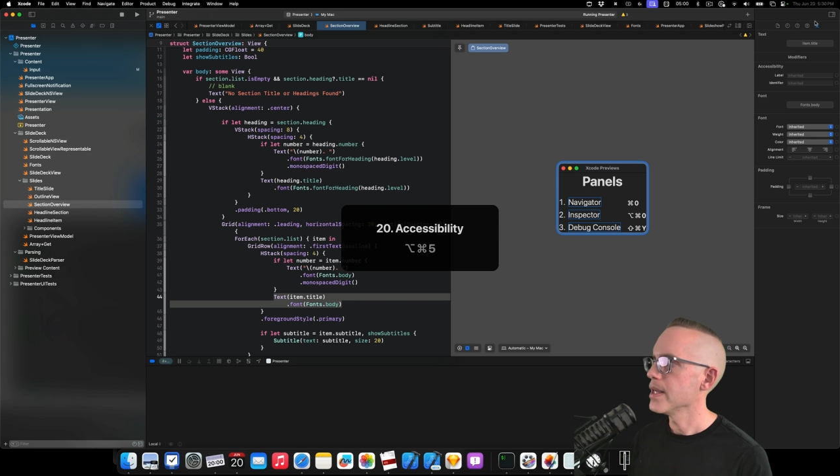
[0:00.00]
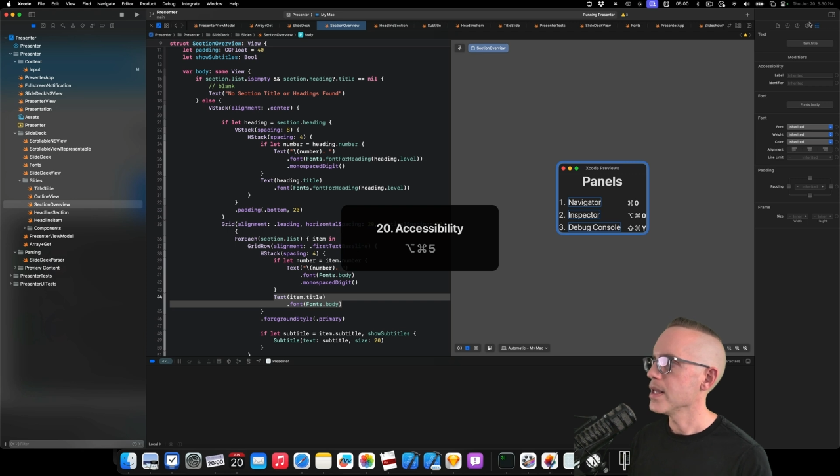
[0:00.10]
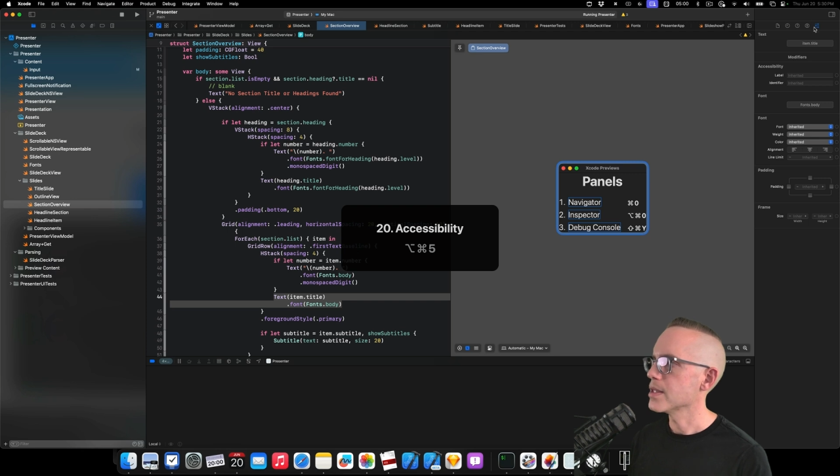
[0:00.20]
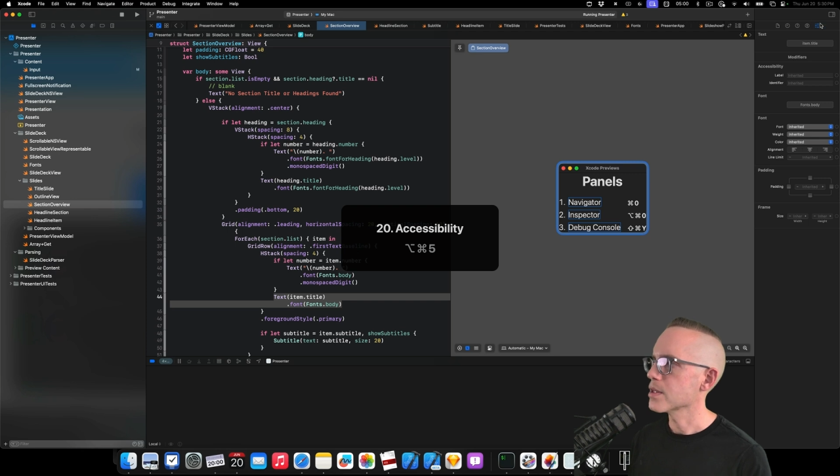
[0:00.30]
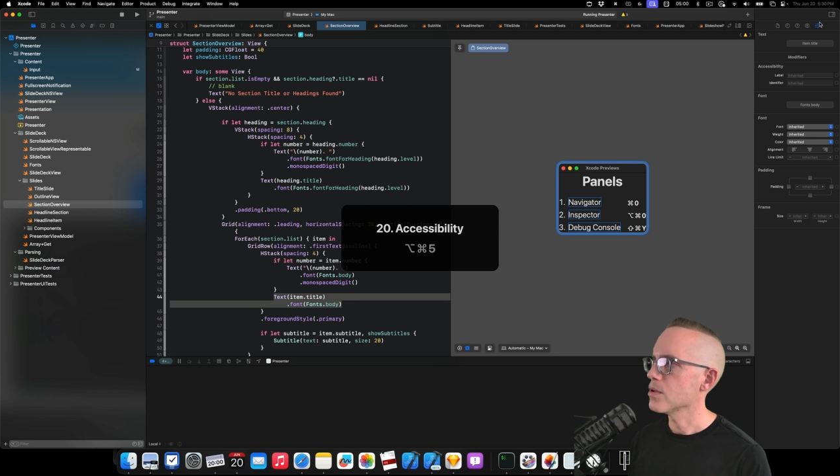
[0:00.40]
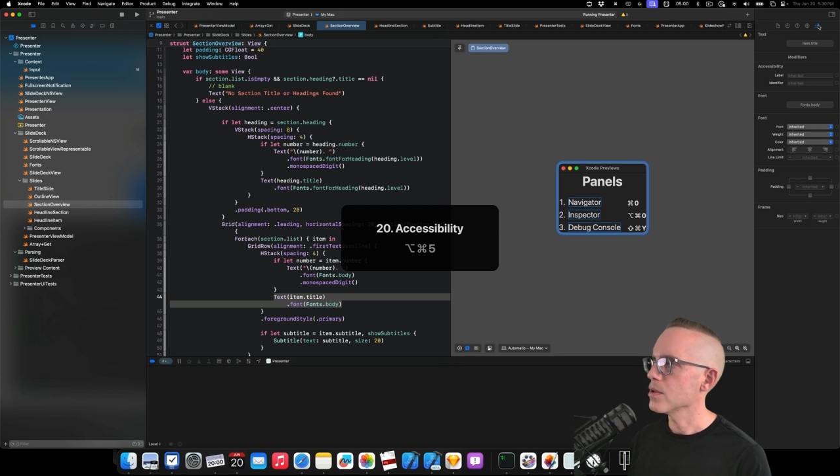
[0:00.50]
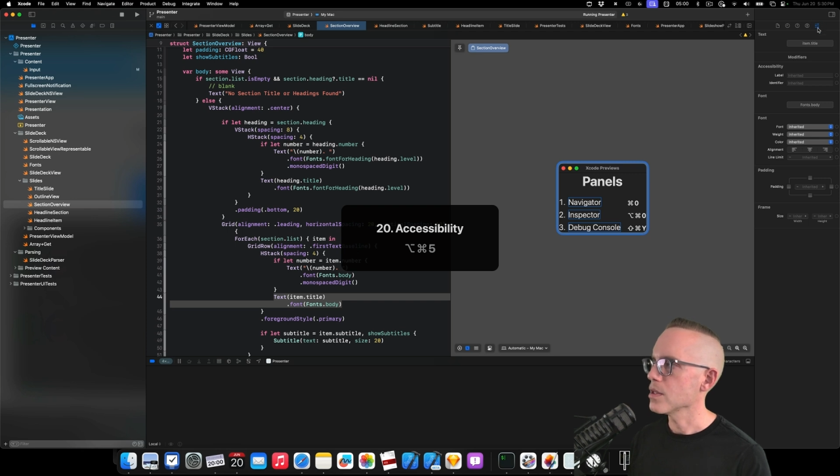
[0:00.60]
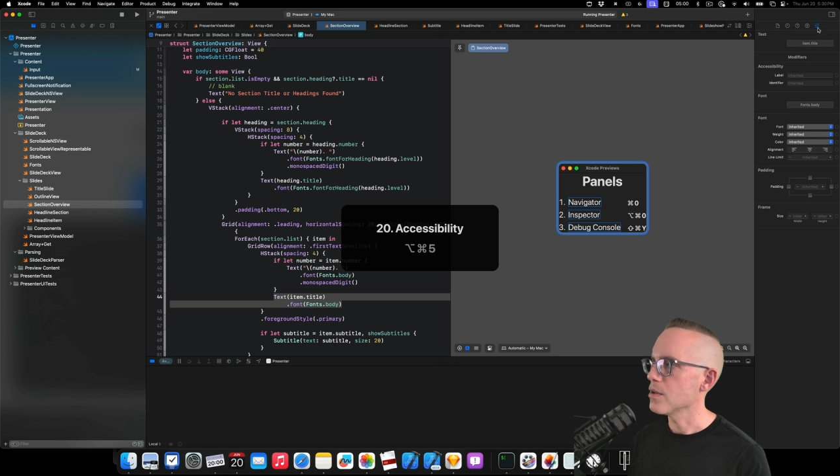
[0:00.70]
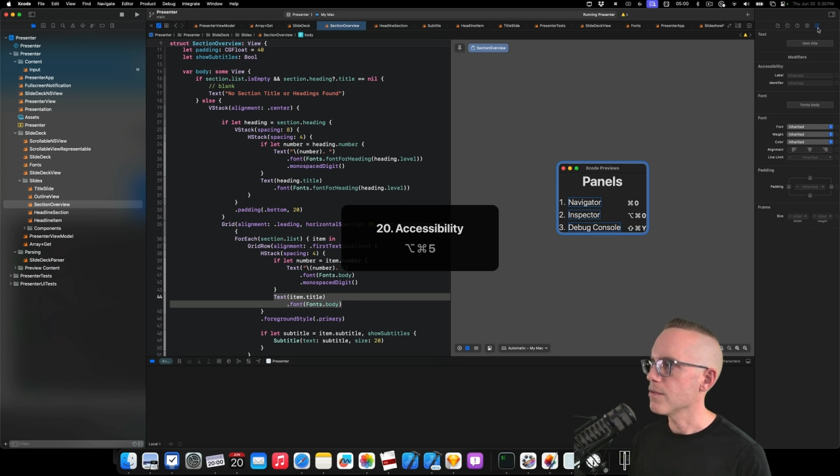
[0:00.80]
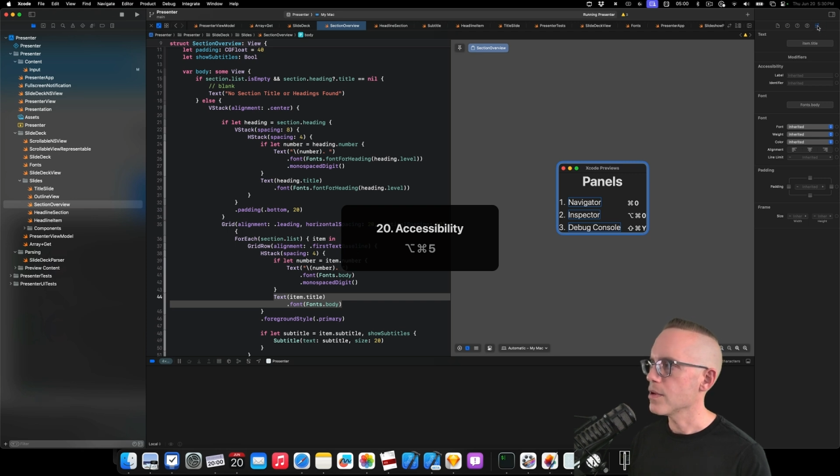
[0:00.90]
It's currently
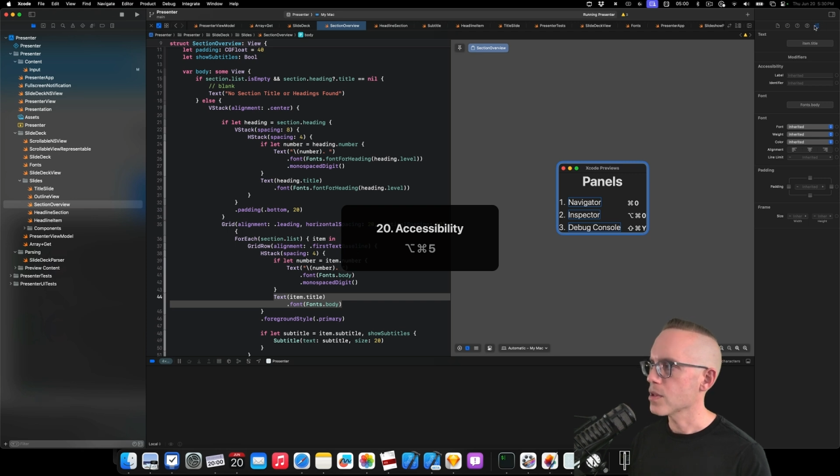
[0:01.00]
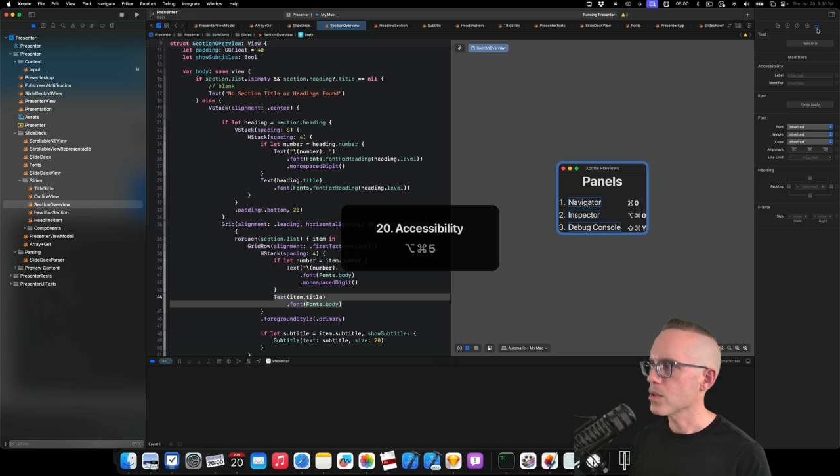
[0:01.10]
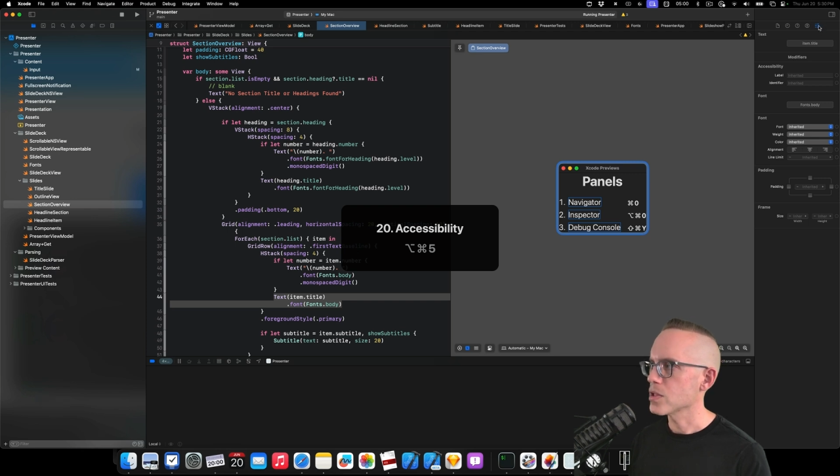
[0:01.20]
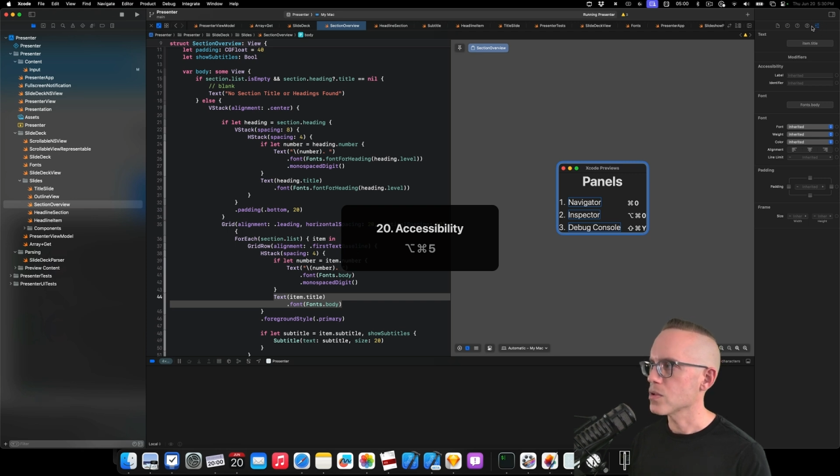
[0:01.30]
the fifth one,